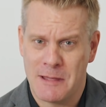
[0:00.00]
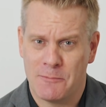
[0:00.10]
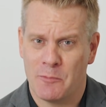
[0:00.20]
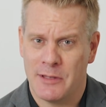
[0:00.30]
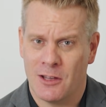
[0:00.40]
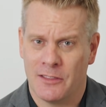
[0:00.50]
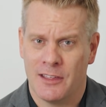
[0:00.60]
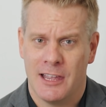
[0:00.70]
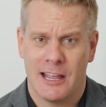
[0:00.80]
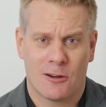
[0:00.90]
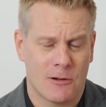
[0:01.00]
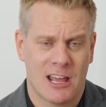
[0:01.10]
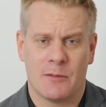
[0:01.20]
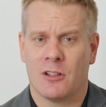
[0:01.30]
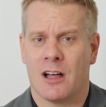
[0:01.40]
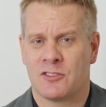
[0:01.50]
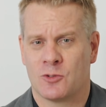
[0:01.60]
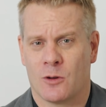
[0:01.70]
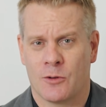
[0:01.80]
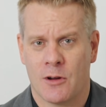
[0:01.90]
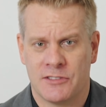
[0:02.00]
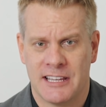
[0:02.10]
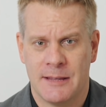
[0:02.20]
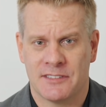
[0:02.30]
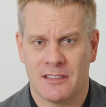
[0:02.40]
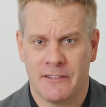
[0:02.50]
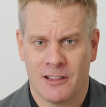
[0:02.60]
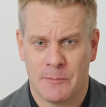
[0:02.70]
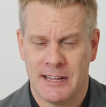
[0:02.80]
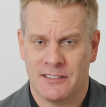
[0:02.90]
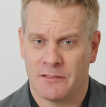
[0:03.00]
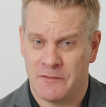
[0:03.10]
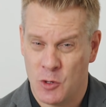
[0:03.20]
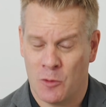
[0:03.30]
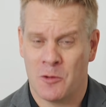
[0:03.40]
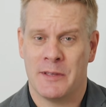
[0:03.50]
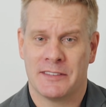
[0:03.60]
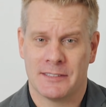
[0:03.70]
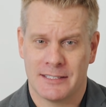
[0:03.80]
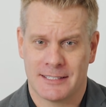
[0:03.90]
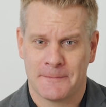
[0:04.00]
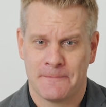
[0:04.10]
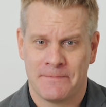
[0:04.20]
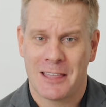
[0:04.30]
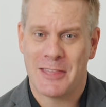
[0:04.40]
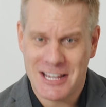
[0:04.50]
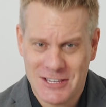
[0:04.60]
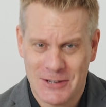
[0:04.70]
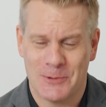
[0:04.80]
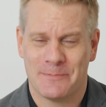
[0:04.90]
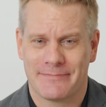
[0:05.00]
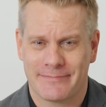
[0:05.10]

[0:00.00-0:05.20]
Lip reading: people build incredible offshore growth teams in the Philippines to fuel their business. Thank you.